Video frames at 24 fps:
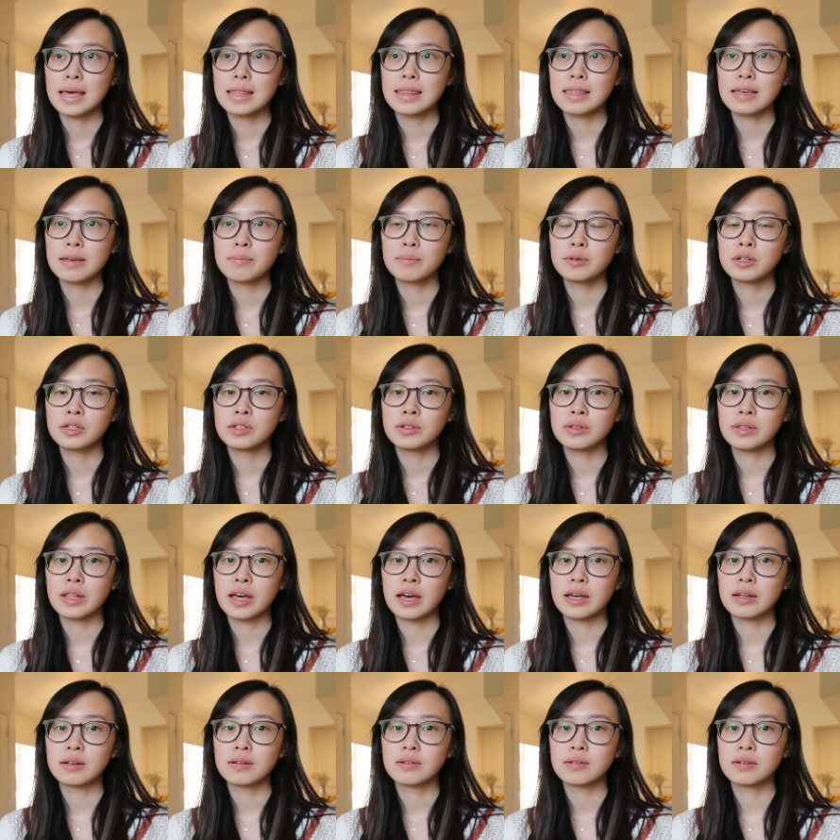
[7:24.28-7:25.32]
I think I'm gonna do
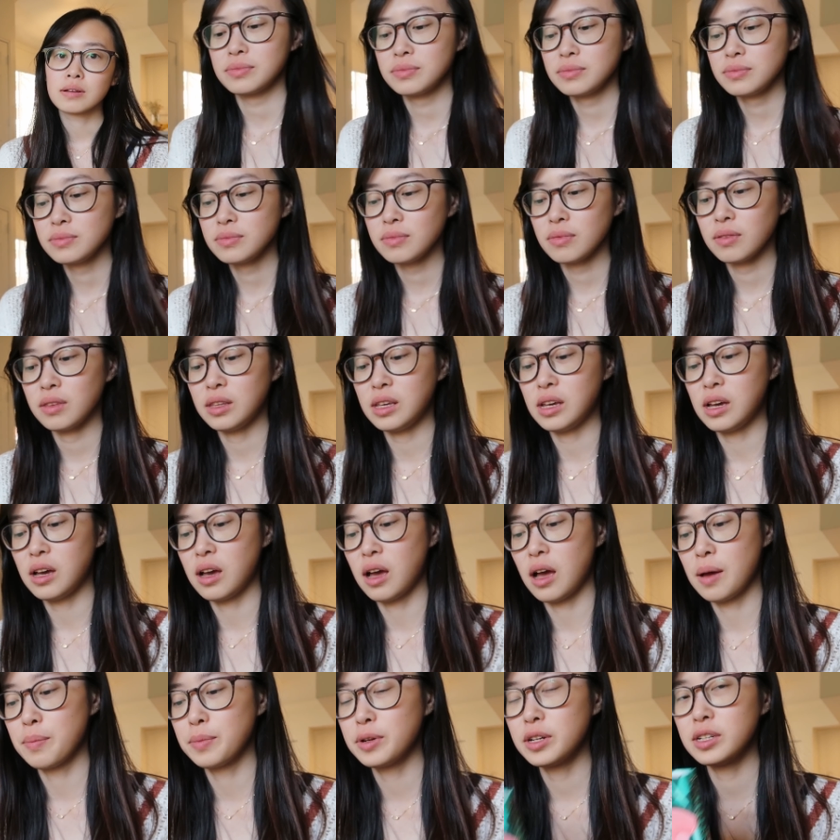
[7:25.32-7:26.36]
that. Yeah,
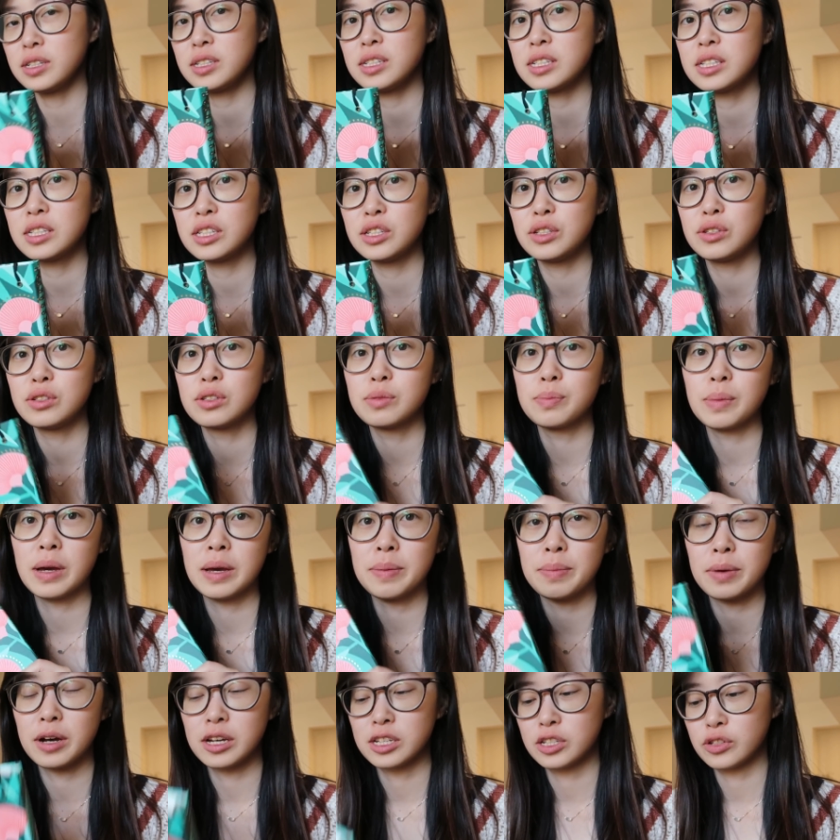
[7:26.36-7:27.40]
I'm gonna just use
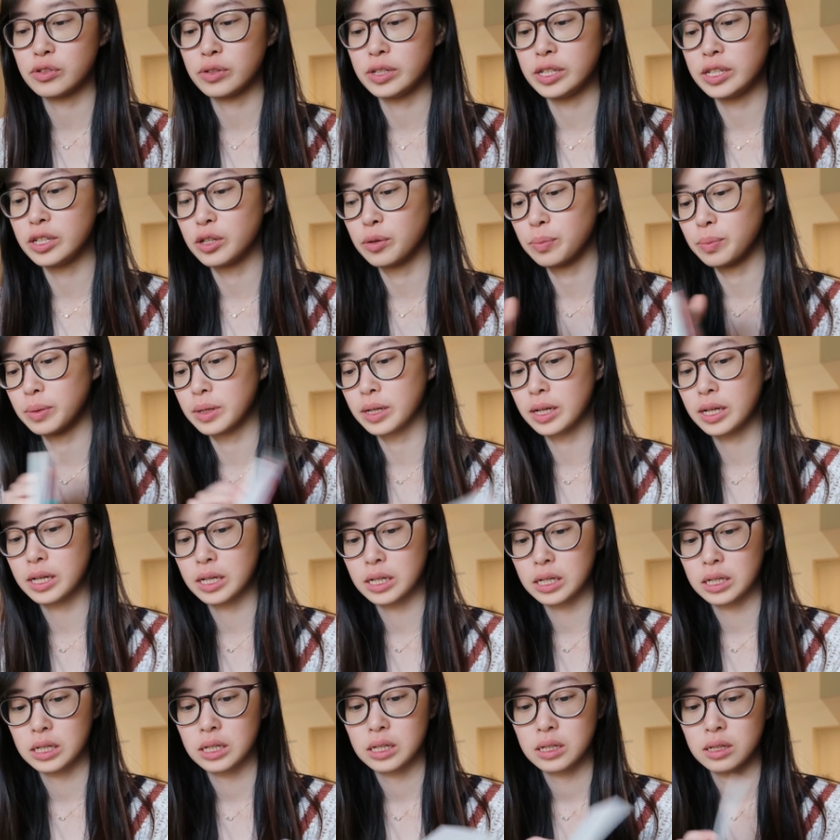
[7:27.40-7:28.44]
my Mastery notebook,
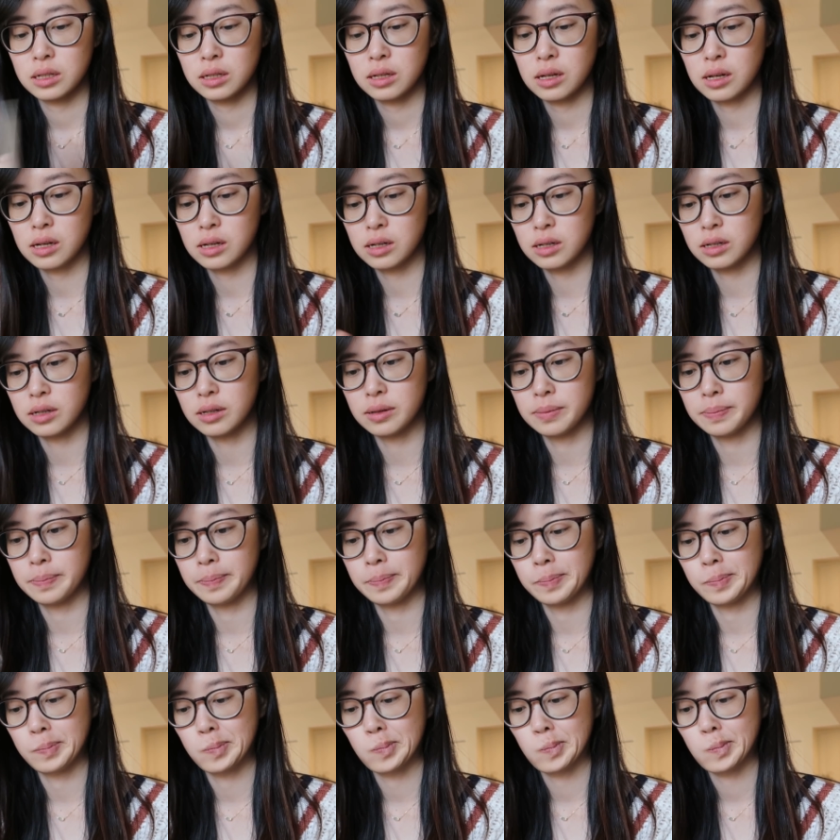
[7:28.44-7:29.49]

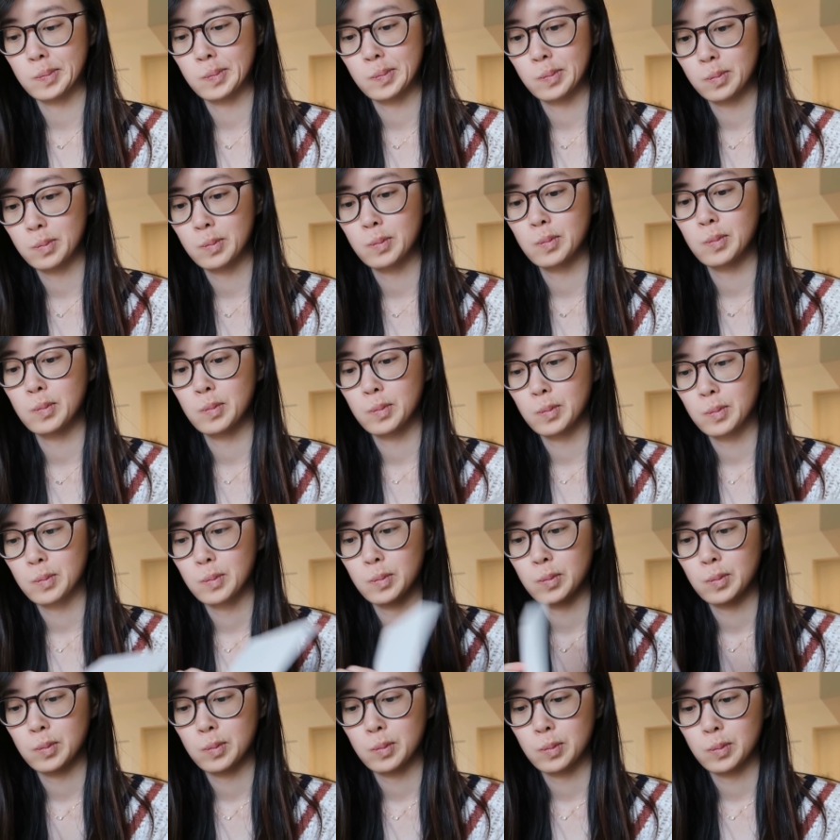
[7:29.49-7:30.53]
um,
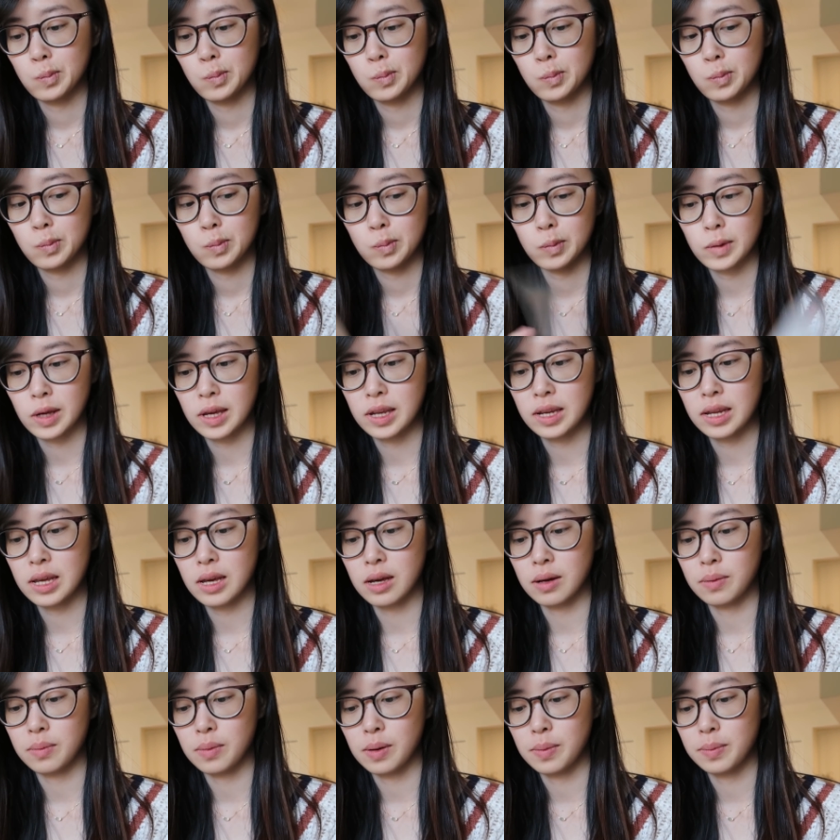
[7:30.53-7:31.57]
and
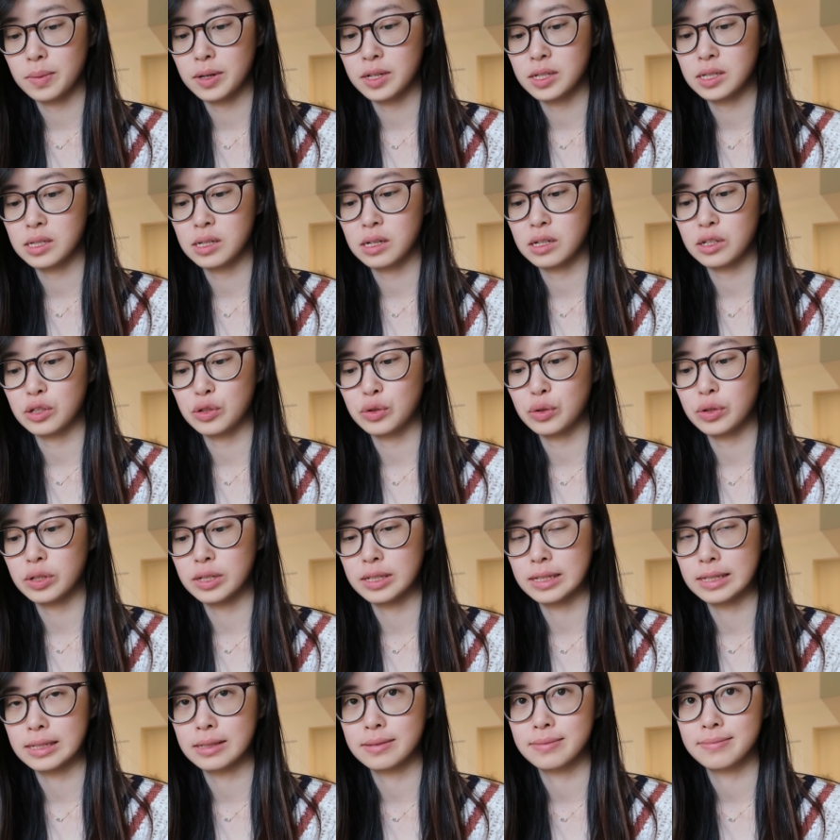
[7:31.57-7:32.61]
yeah, I'm gonna start
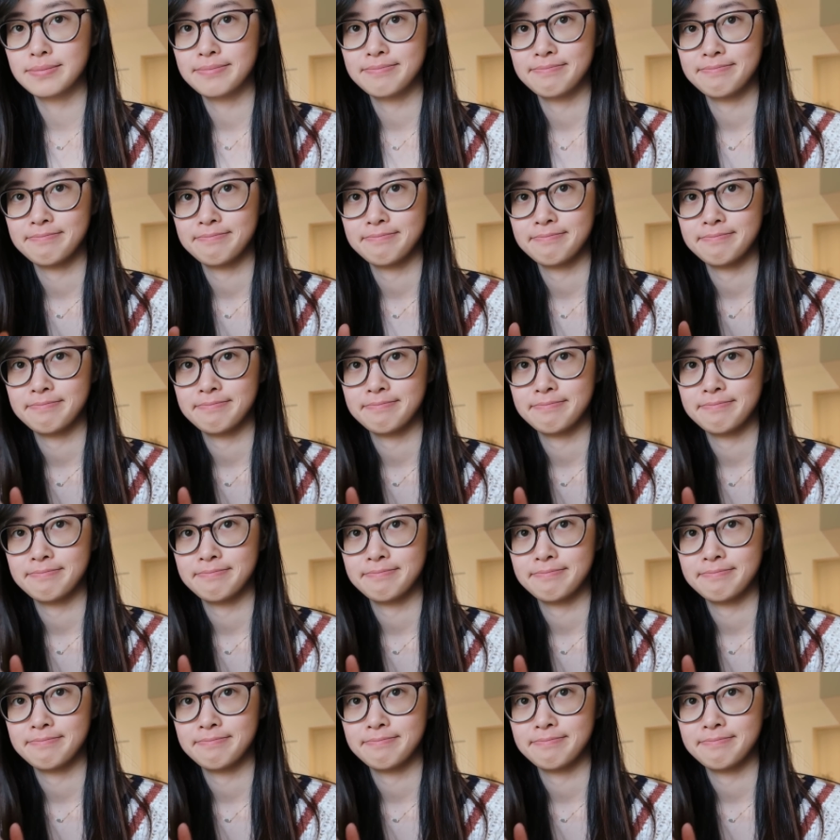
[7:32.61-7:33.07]
doodling.